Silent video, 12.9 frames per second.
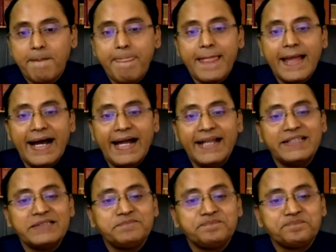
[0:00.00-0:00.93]

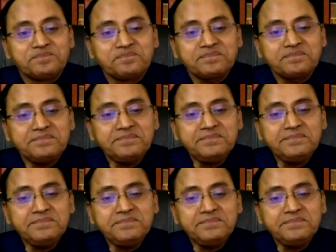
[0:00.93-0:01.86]
And
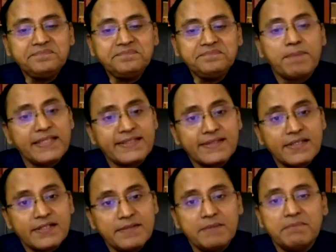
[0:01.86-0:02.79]
uh, please
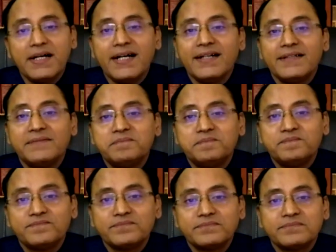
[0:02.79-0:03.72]
remember,
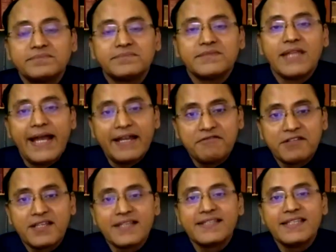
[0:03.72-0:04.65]

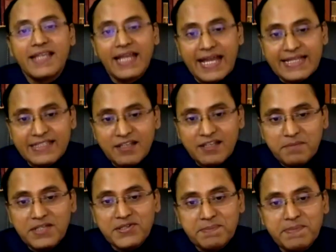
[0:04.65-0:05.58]
advocacy, as I've been
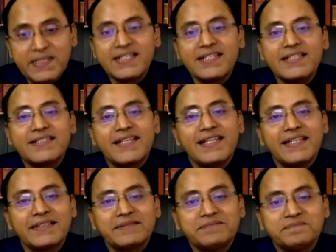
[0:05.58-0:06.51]
repeatedly
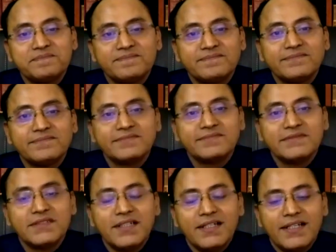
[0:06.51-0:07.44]
telling,
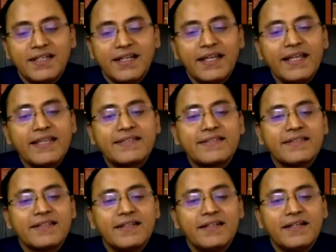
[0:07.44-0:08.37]
is
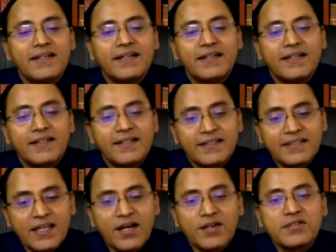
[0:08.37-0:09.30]
the
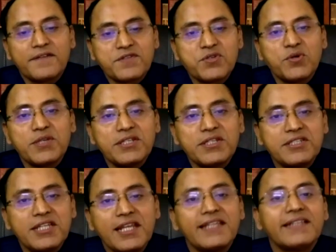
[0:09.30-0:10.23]
art of storytelling.